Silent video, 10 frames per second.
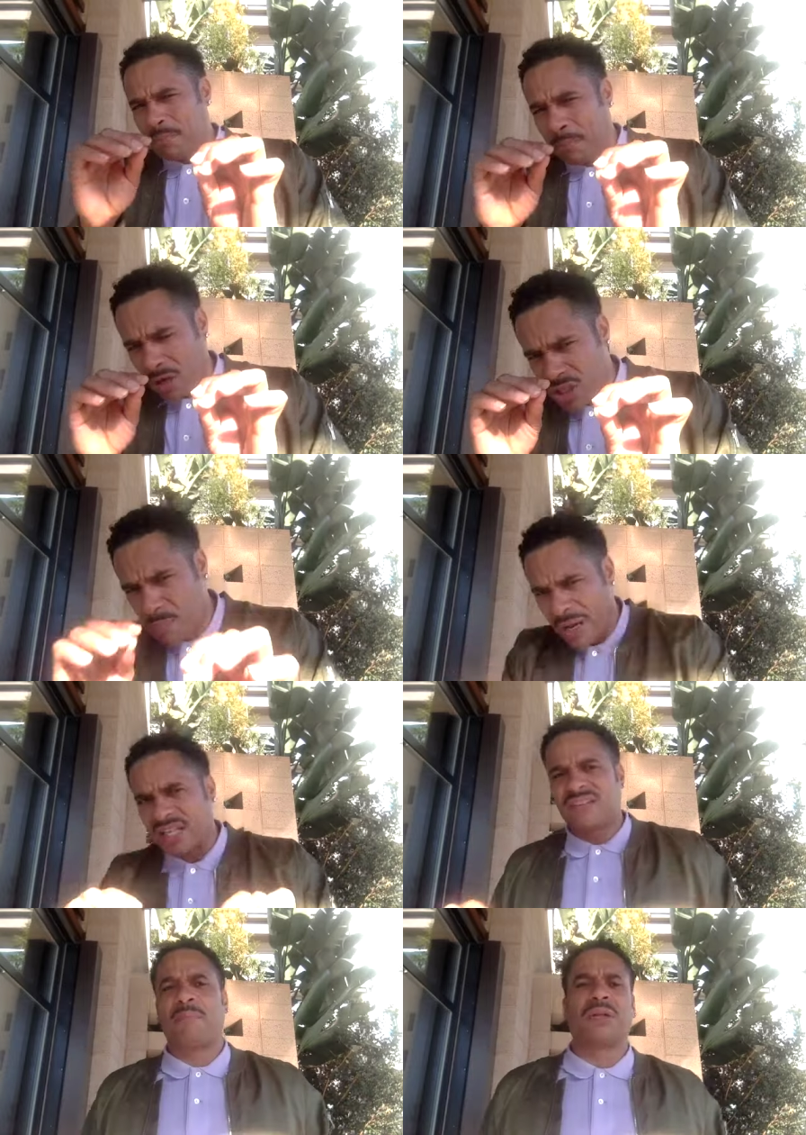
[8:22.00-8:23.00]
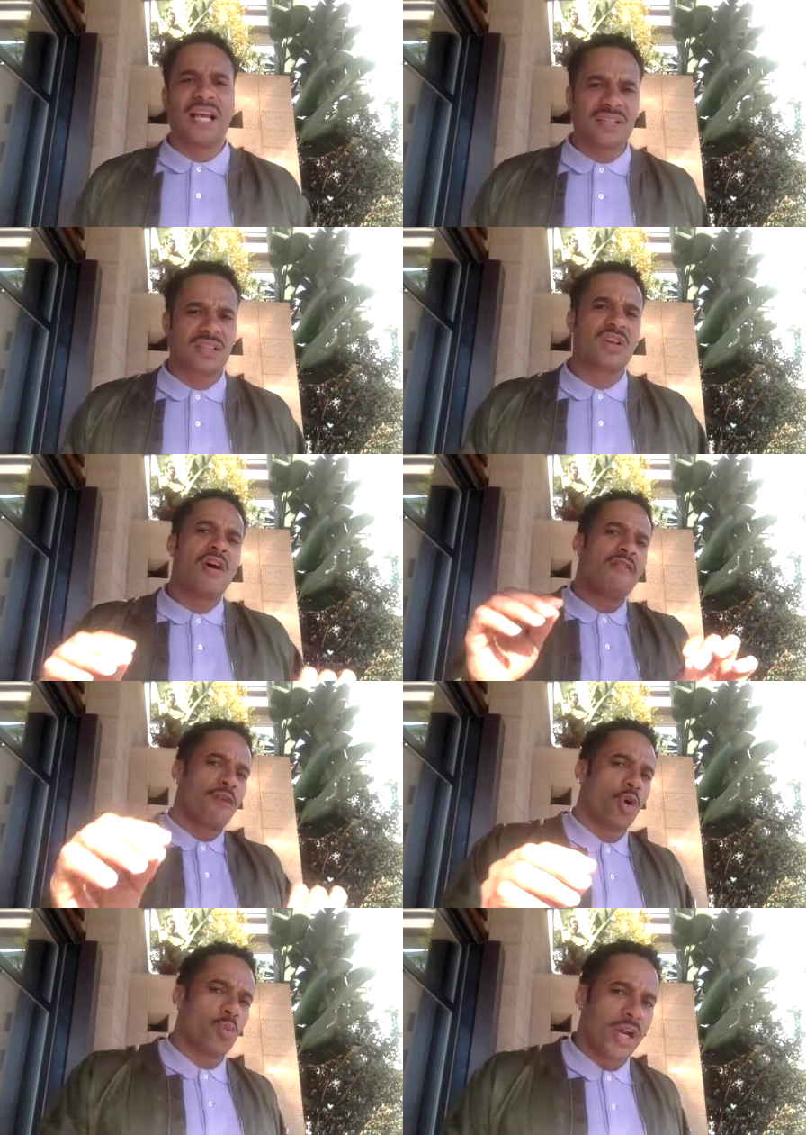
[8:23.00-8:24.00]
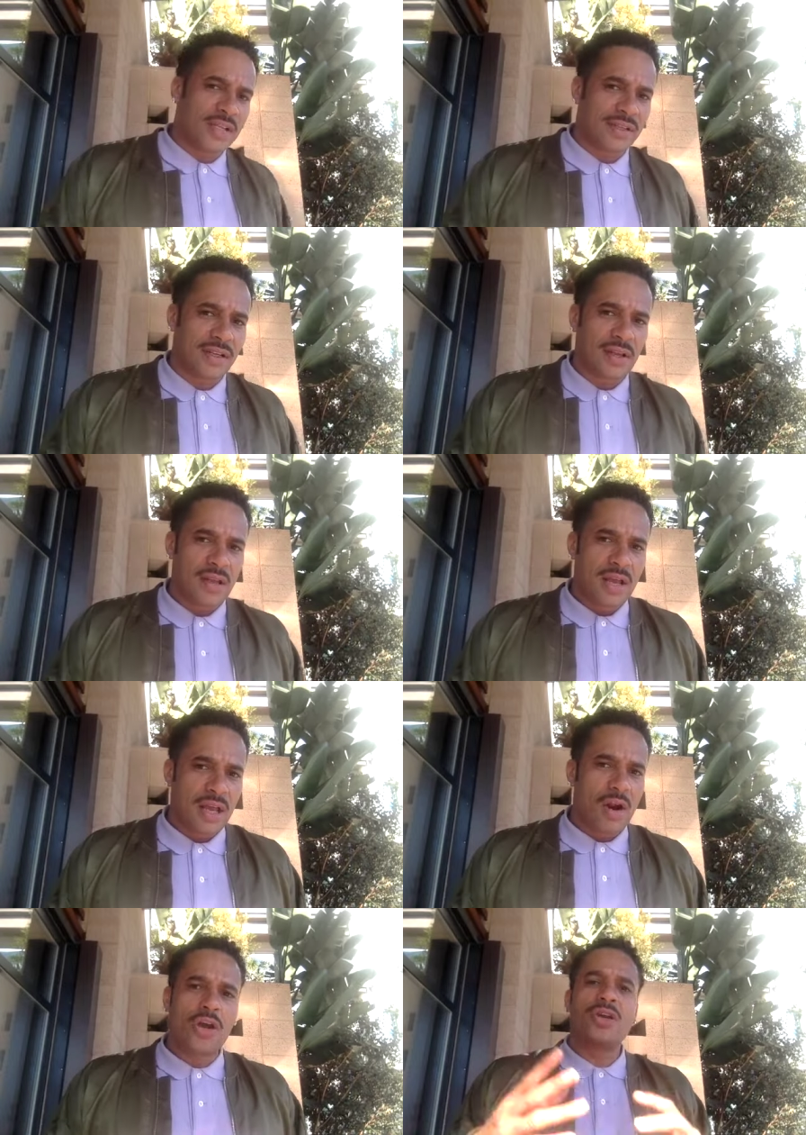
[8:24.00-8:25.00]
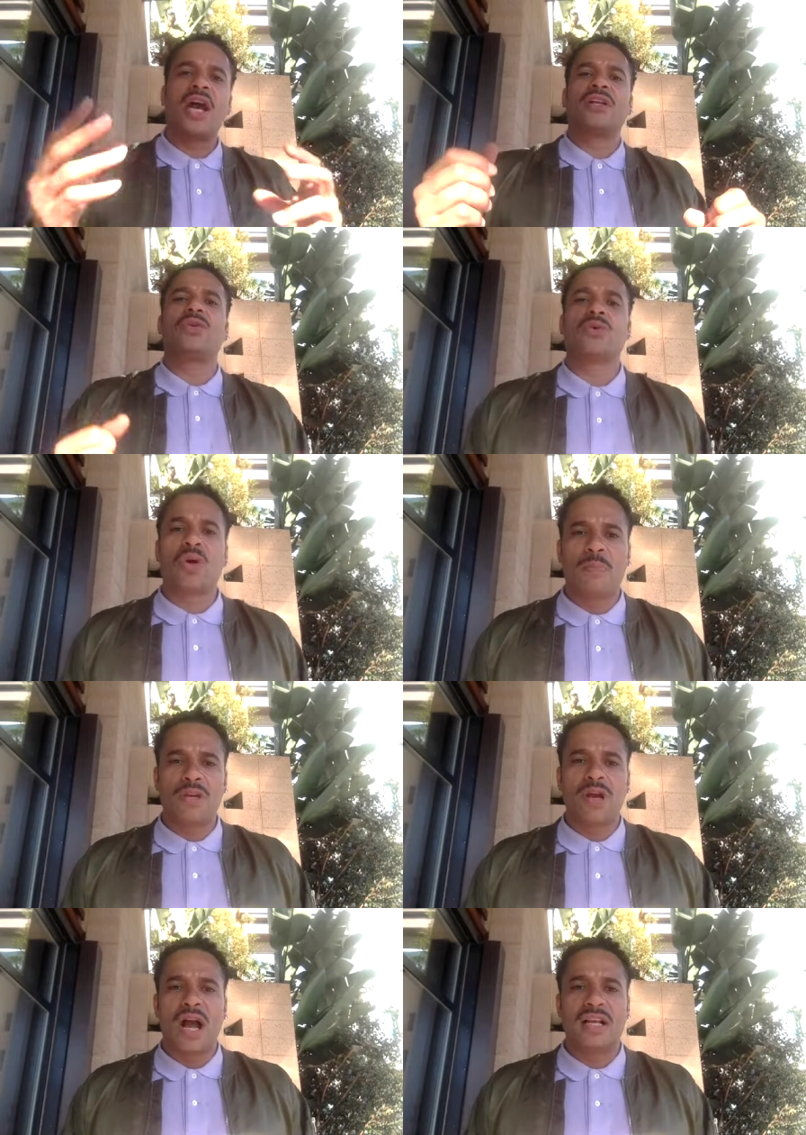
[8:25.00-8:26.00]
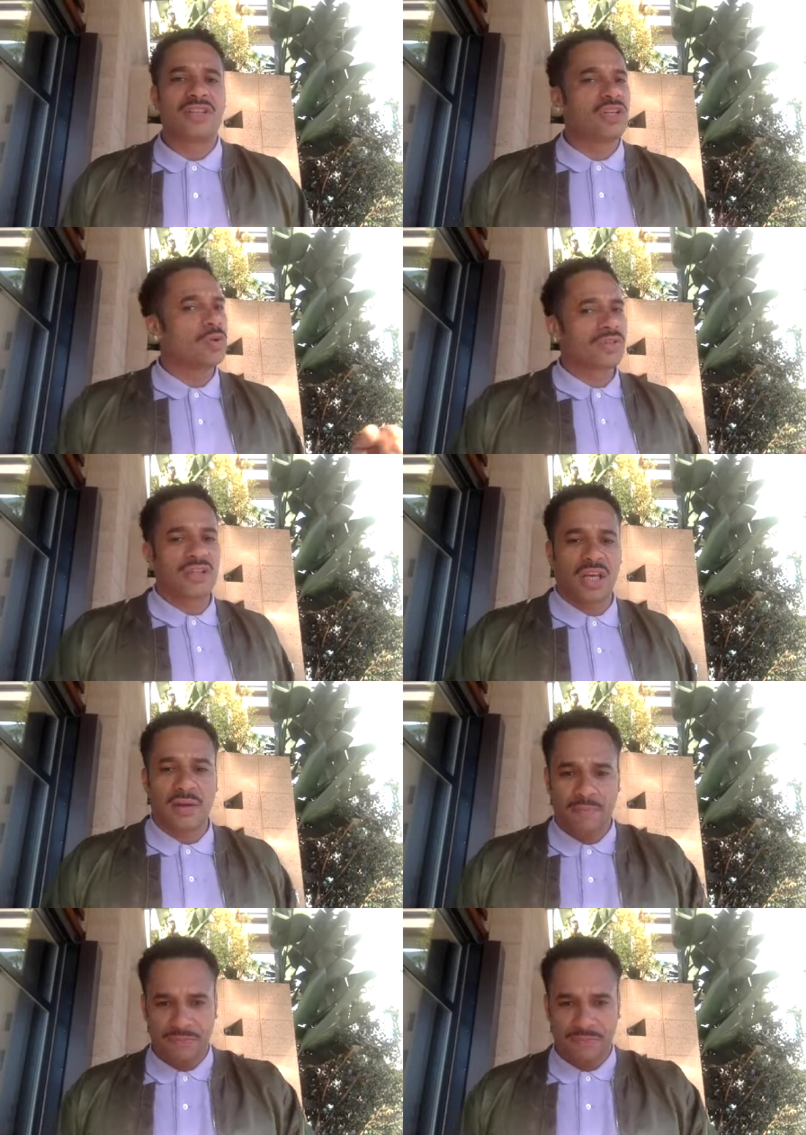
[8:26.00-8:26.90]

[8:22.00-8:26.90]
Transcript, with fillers: perspective places for a reason. And all you got to do is open your eyes and you'll see.